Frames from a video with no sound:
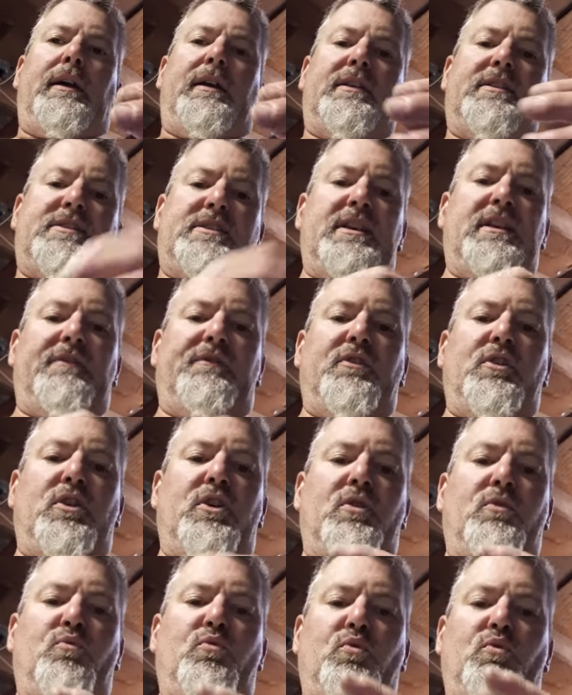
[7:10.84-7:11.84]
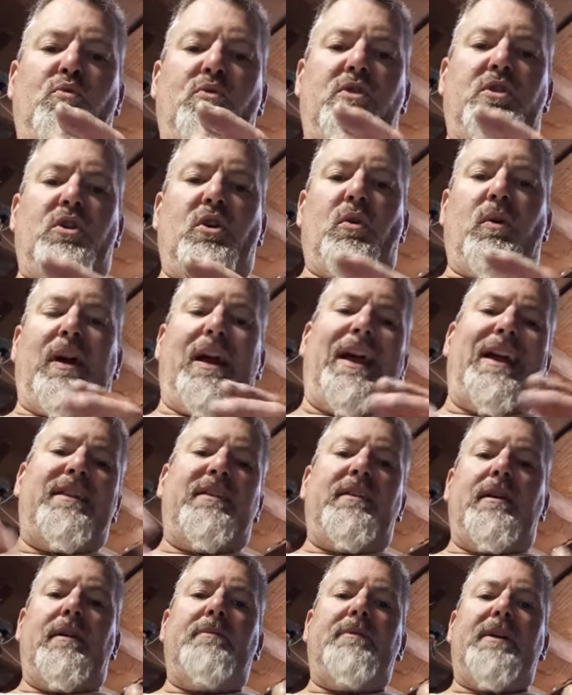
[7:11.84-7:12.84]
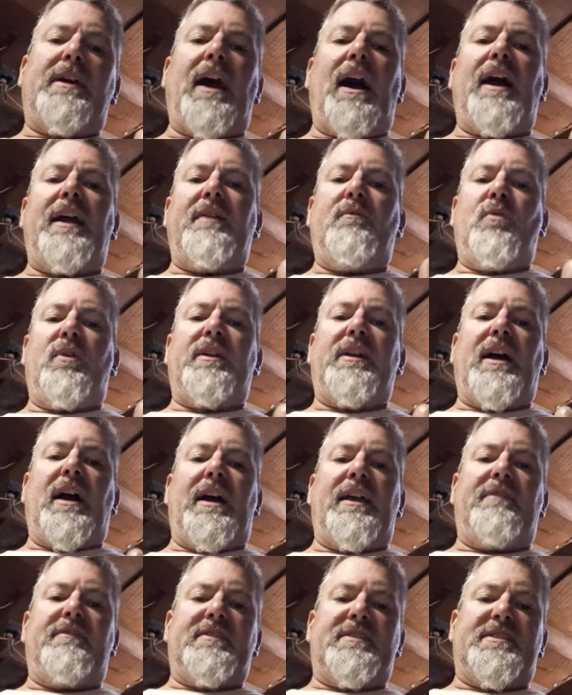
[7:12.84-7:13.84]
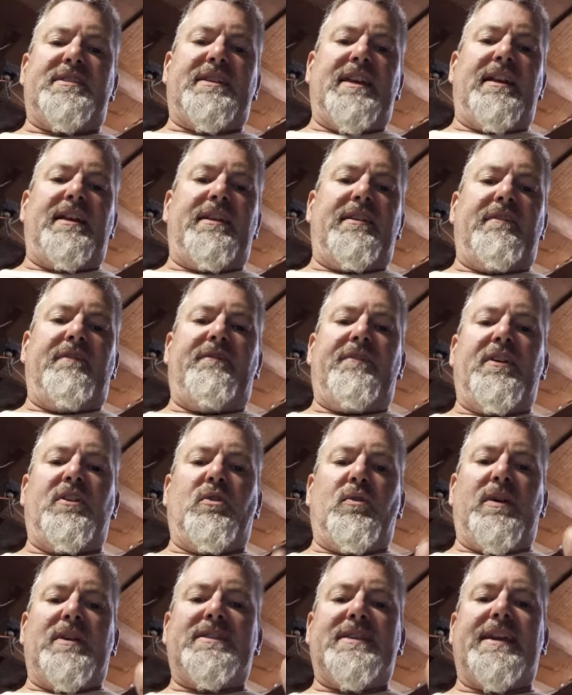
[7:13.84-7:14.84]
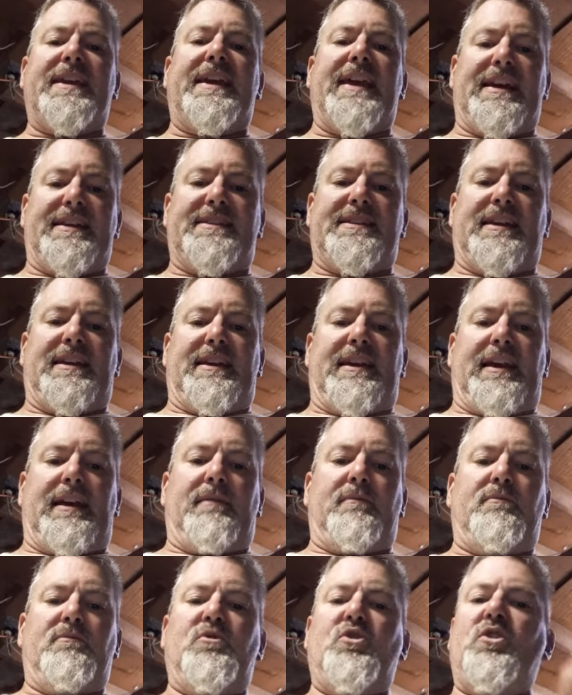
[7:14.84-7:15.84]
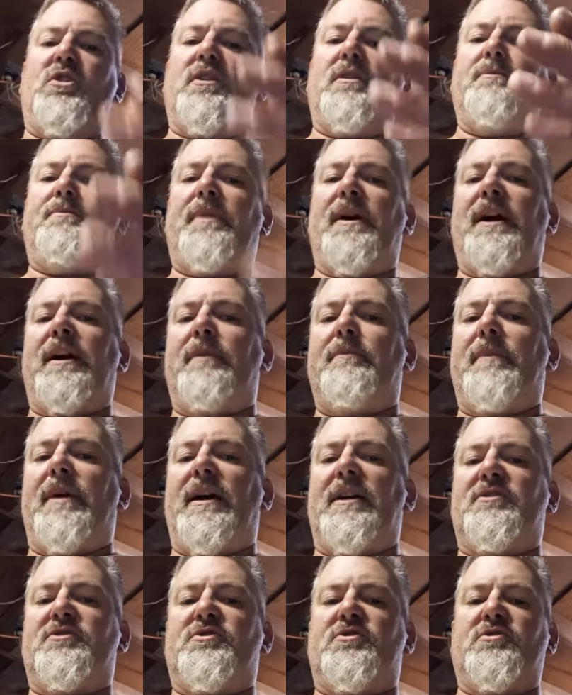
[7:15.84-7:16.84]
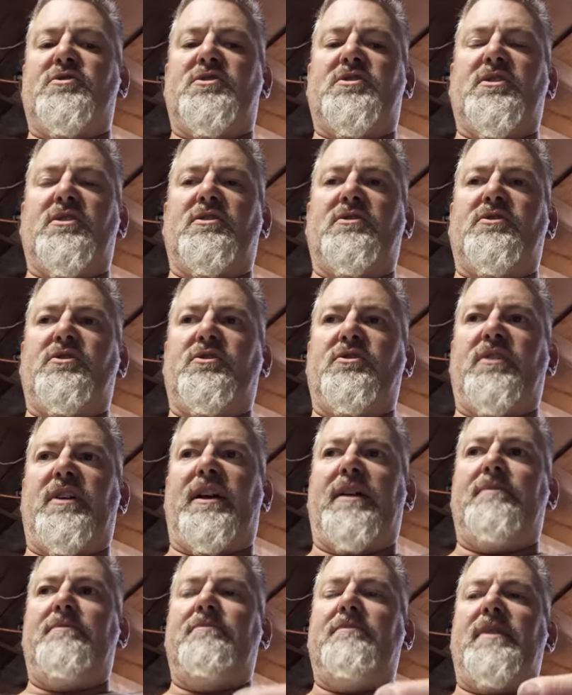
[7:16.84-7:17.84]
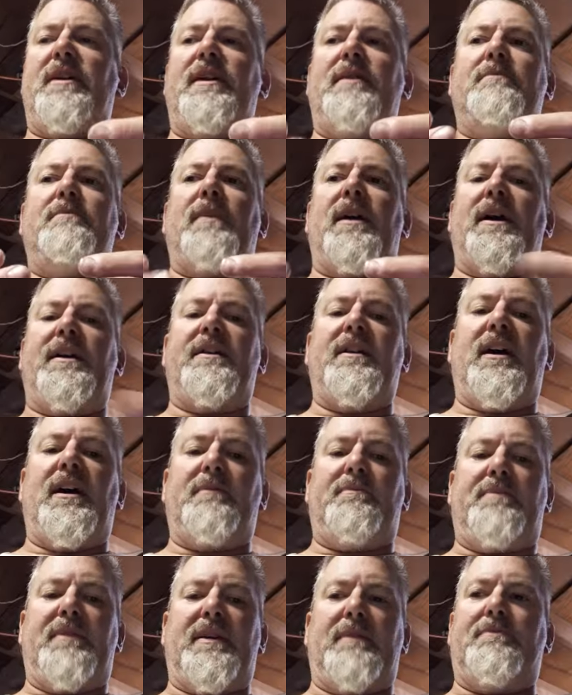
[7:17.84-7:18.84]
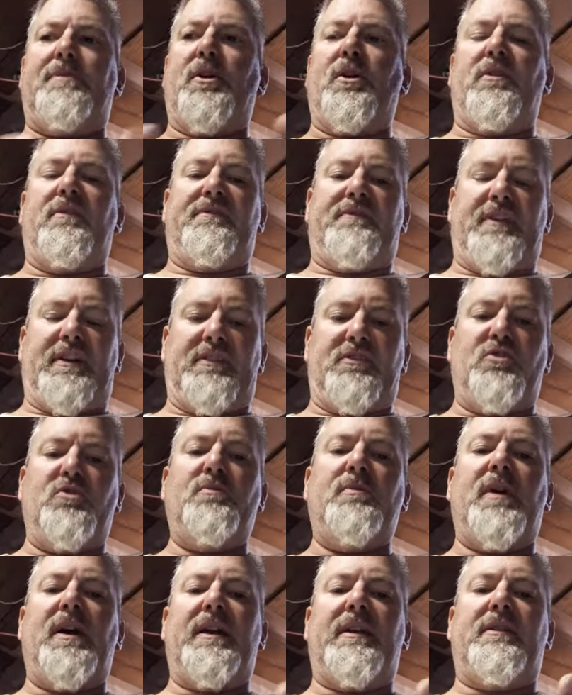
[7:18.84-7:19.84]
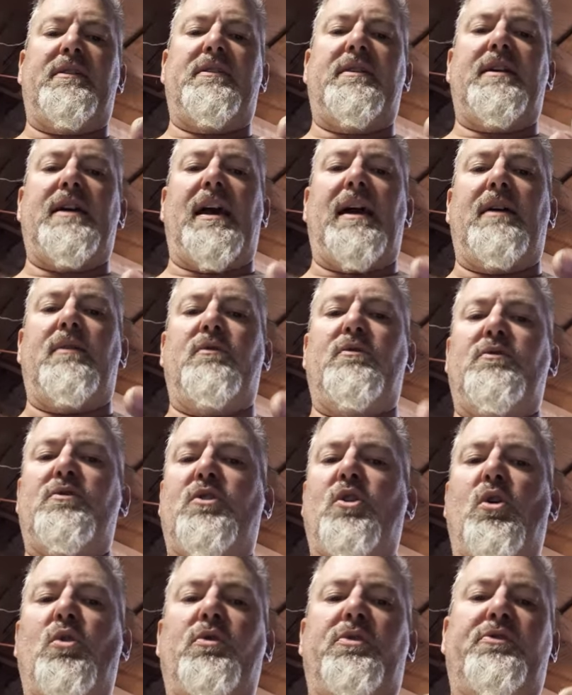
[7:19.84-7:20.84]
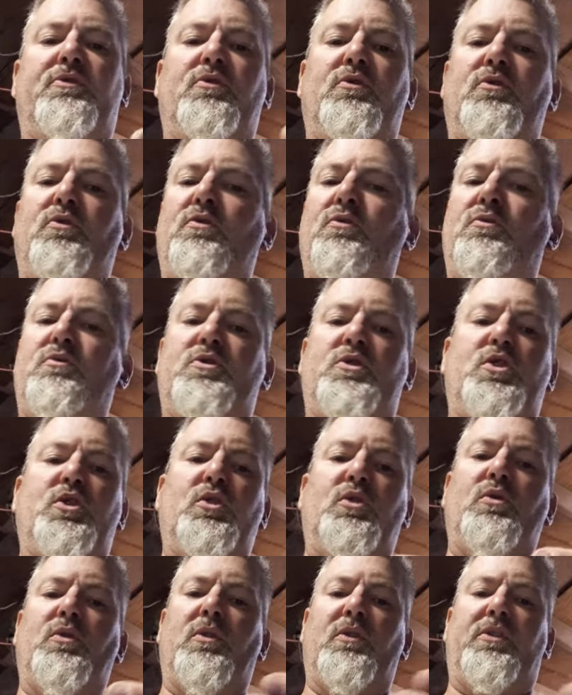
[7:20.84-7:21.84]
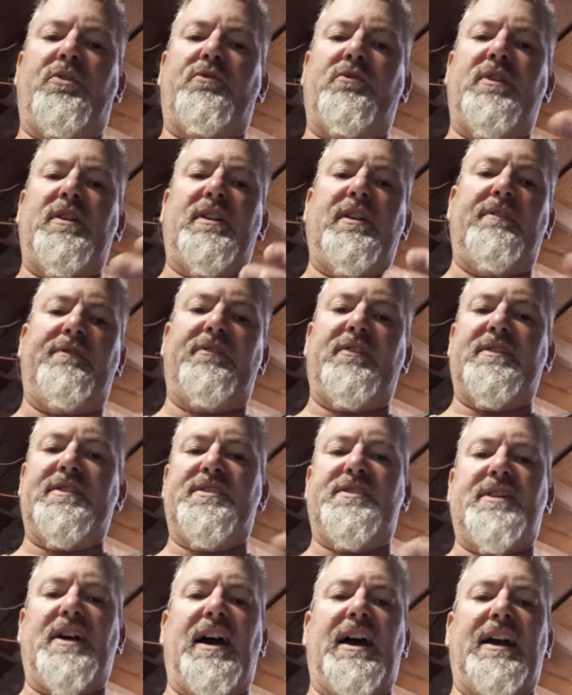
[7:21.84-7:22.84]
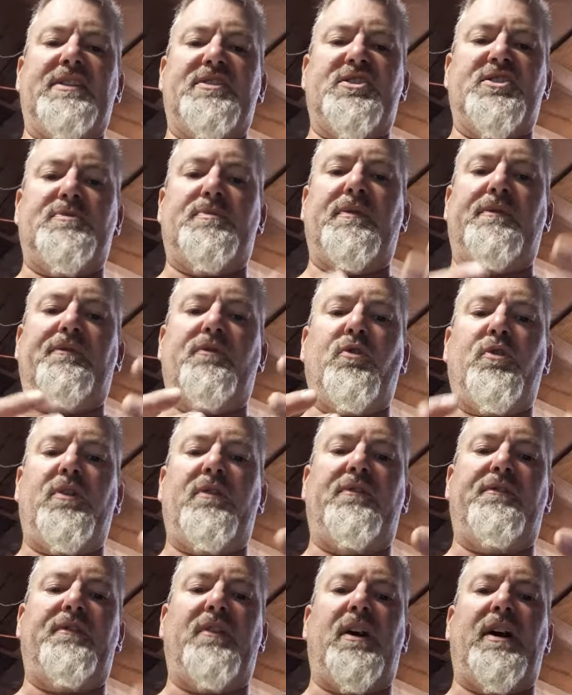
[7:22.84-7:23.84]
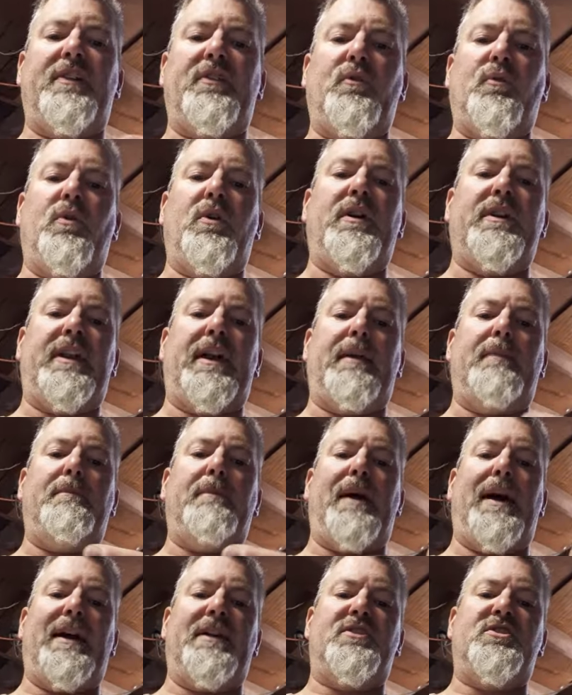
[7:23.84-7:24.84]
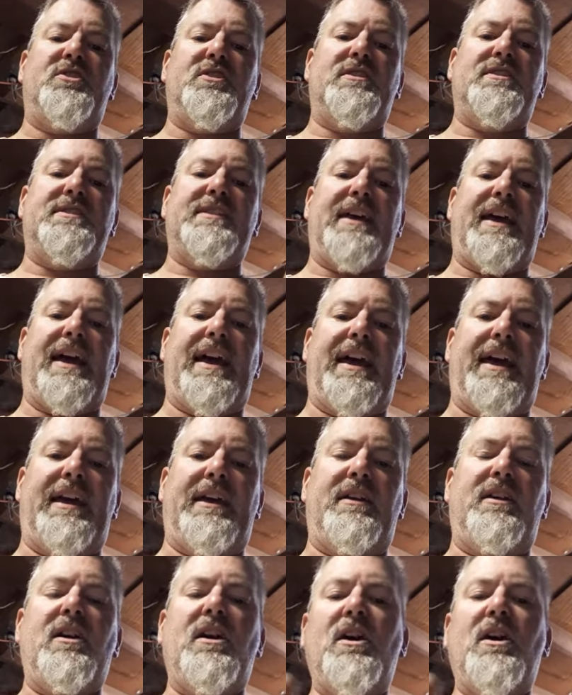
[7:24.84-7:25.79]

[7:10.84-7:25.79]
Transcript: see if you can, you know. And the guy, one guy even said in the video, it's a guessing game. You're going to buy a master cylinder and it might not be perfect. You might get, go through two or three different sizes before you find the one that matches A,